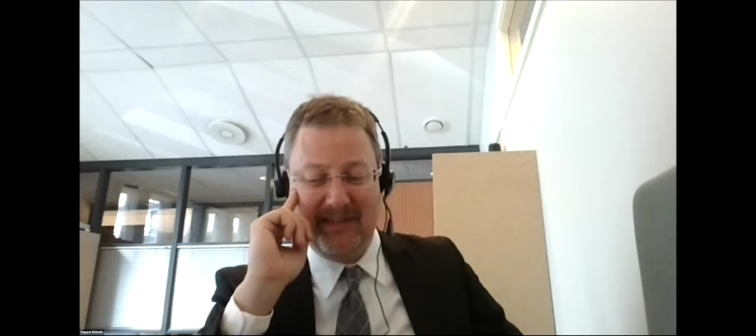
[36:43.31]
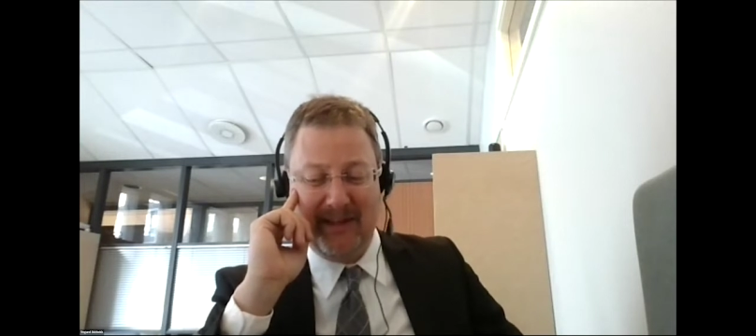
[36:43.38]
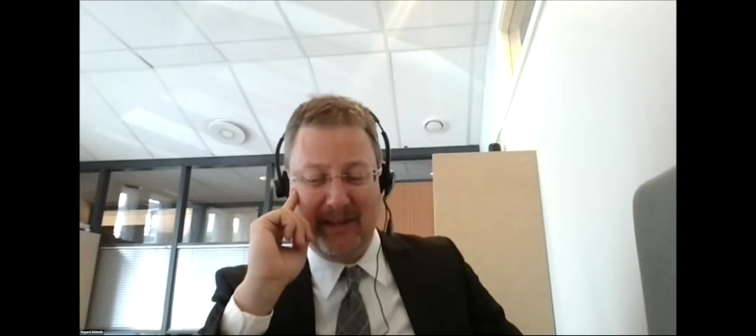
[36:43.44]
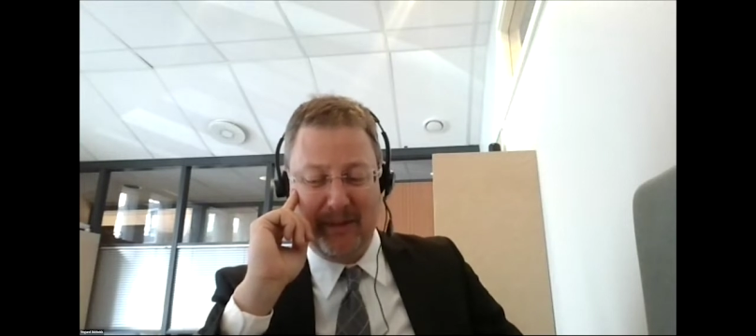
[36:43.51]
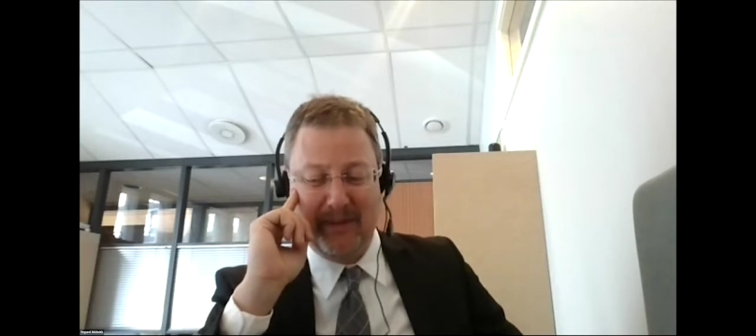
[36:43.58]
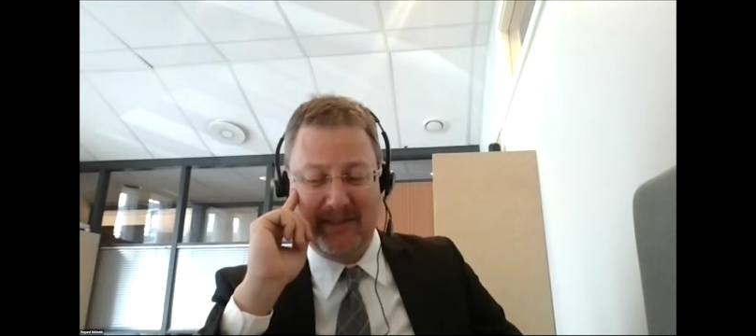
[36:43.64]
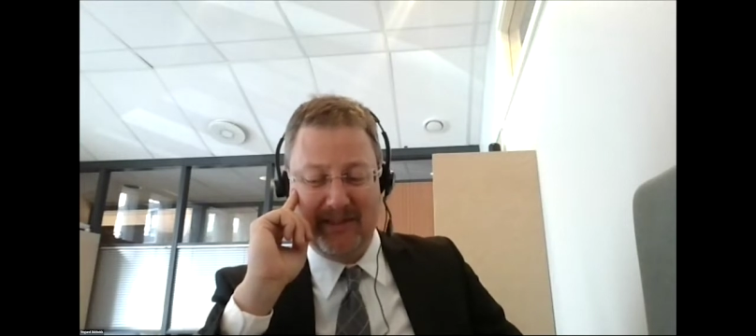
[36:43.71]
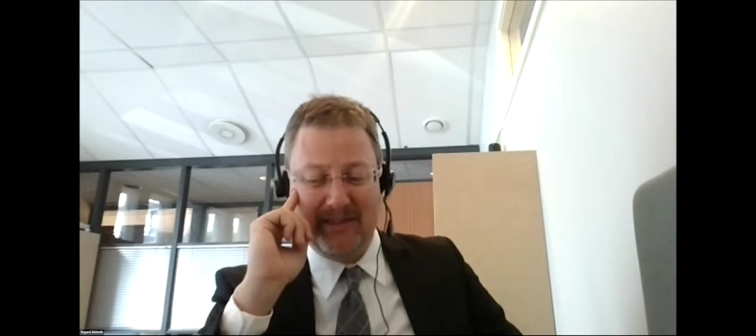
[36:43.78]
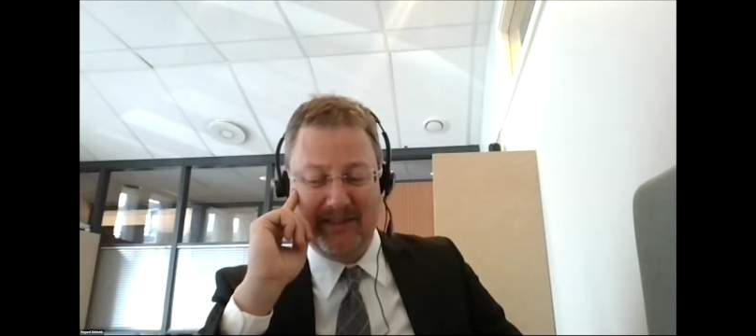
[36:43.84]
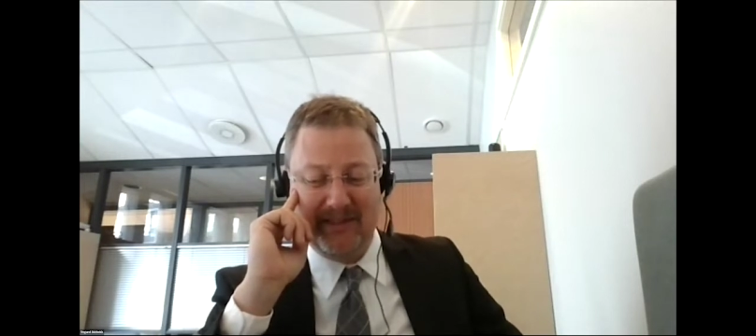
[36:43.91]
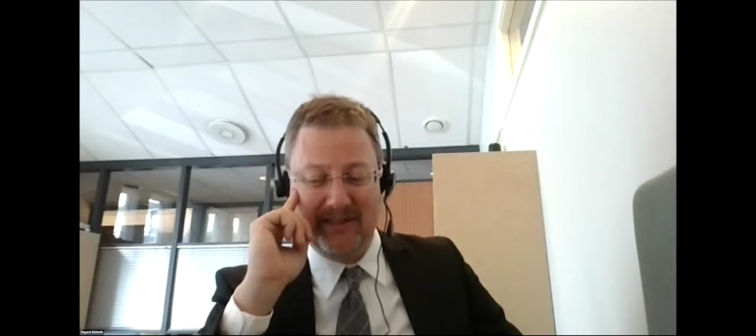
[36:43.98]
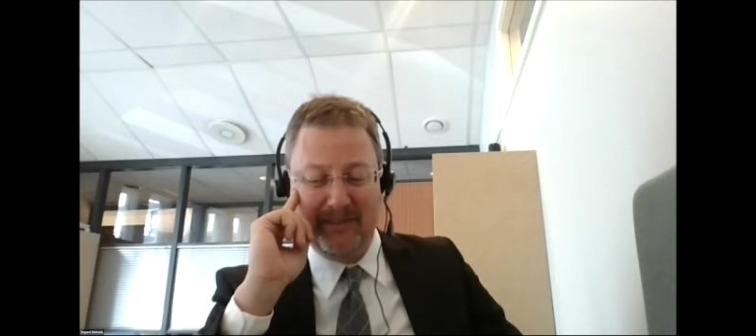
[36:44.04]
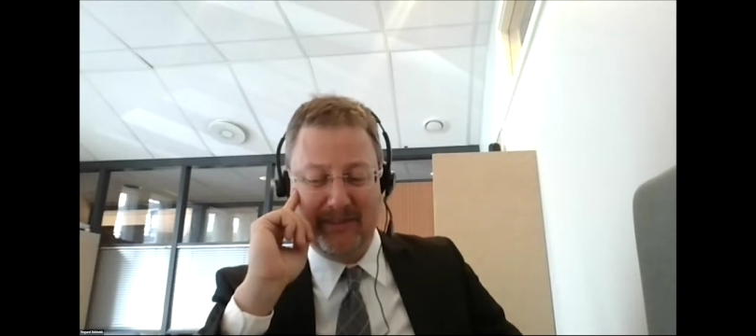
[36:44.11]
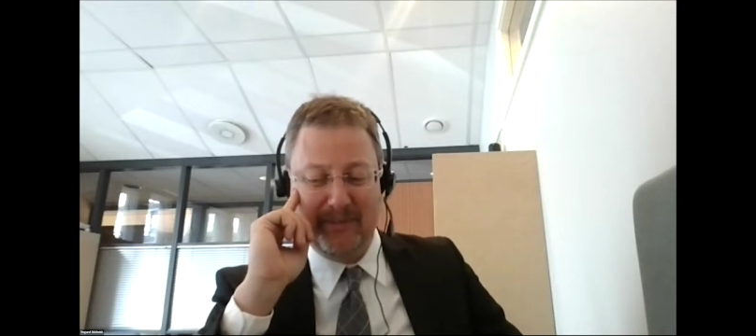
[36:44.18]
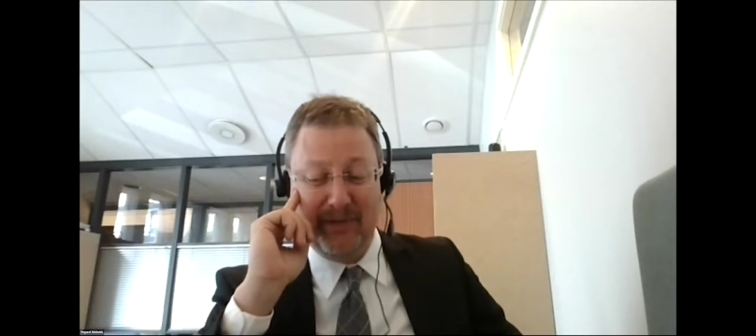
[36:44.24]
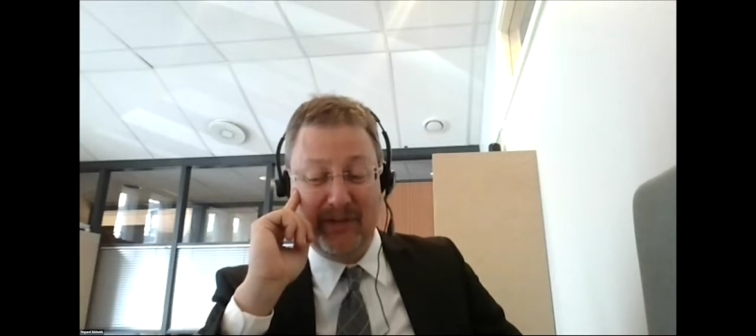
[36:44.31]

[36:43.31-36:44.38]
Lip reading: in health is a